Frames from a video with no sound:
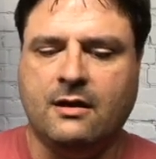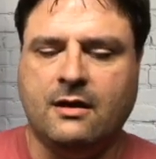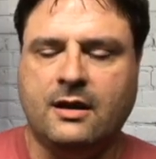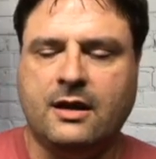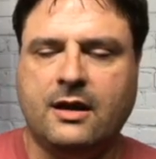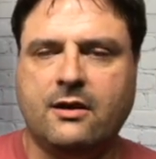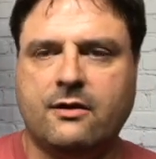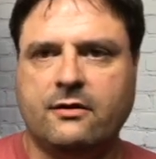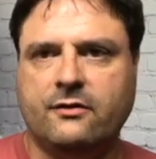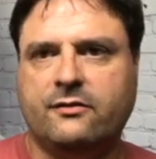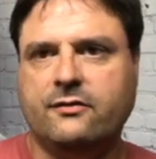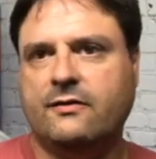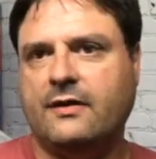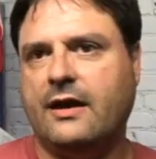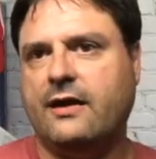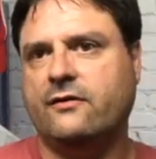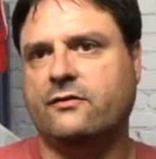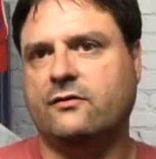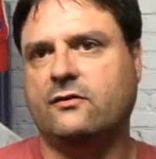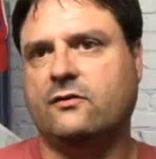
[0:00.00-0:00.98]
here in
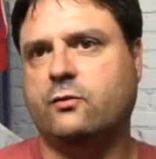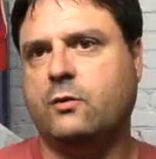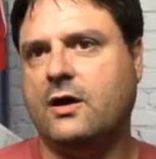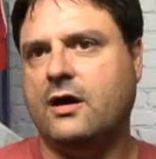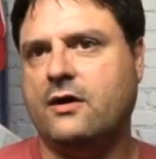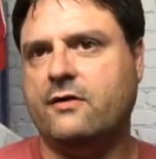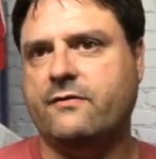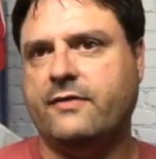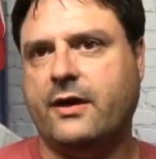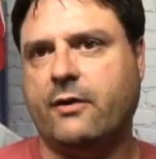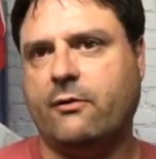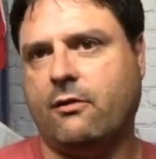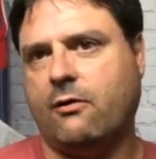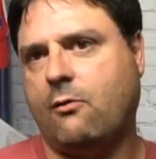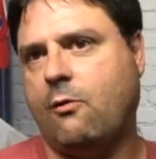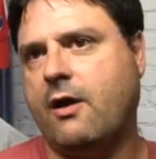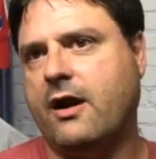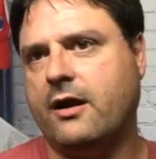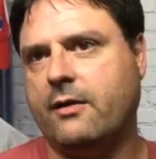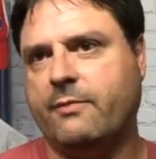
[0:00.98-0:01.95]
2012 they were
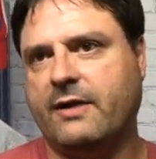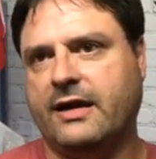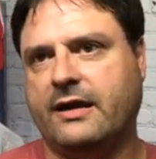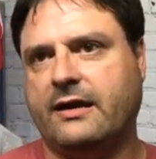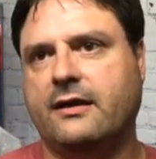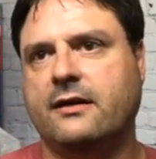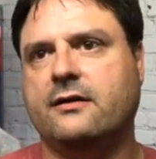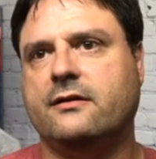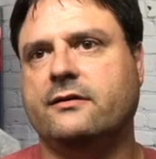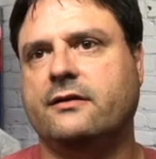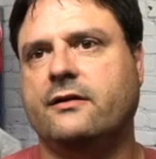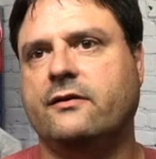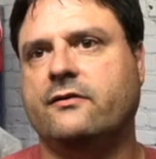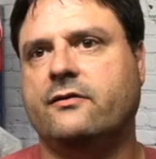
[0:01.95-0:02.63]
acquired by Gildan,